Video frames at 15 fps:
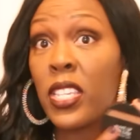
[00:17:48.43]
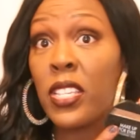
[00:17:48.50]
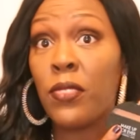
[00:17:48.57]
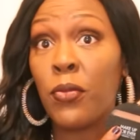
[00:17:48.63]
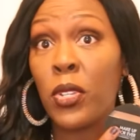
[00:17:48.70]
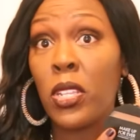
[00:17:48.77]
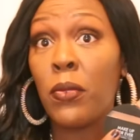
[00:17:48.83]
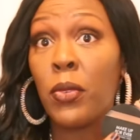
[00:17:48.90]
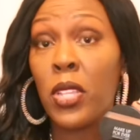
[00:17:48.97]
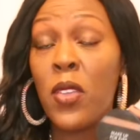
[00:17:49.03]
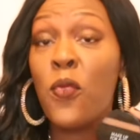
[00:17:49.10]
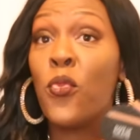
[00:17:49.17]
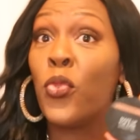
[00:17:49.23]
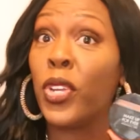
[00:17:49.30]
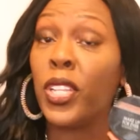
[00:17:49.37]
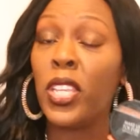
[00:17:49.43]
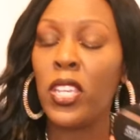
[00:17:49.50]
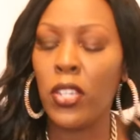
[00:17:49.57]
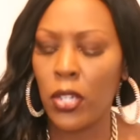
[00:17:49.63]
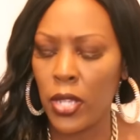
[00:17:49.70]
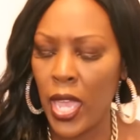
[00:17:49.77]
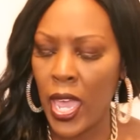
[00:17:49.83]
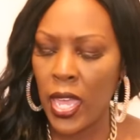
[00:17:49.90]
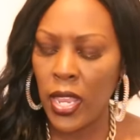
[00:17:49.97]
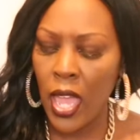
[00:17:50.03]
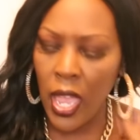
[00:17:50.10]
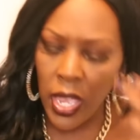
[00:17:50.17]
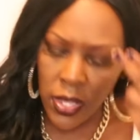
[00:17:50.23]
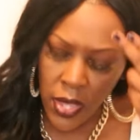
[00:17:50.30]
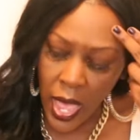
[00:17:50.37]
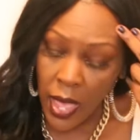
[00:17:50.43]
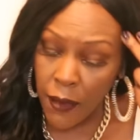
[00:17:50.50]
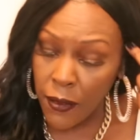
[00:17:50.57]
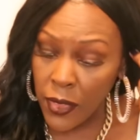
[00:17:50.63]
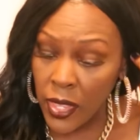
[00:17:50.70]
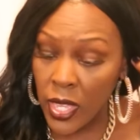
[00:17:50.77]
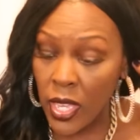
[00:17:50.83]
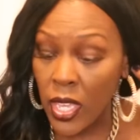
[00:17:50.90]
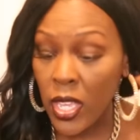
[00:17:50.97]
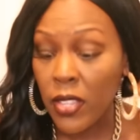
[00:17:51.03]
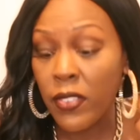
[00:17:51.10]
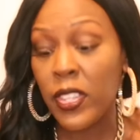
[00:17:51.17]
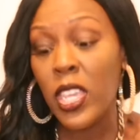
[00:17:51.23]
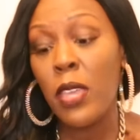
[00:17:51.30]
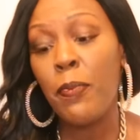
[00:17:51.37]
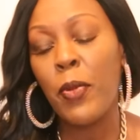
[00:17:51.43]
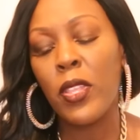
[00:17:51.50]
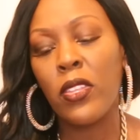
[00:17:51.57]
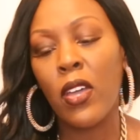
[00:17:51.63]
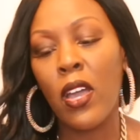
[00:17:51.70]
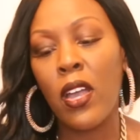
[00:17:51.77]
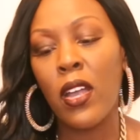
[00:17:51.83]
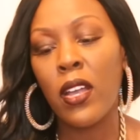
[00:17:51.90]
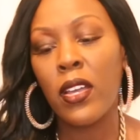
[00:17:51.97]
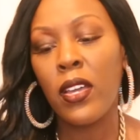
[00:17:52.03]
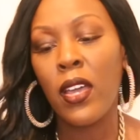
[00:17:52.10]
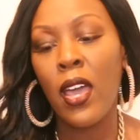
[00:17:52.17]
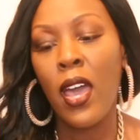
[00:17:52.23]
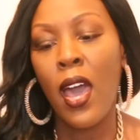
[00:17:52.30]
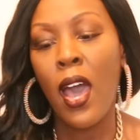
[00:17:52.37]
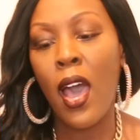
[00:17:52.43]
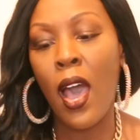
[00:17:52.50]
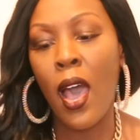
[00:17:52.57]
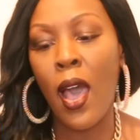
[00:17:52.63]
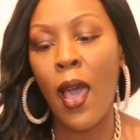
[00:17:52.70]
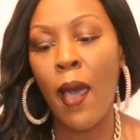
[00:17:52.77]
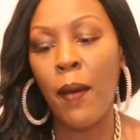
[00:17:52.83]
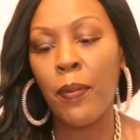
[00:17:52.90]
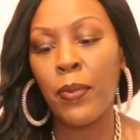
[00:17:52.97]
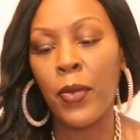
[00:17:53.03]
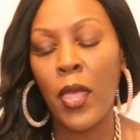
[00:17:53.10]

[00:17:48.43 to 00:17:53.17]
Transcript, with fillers: is really, really, really good. And I have the Deep Dark Um,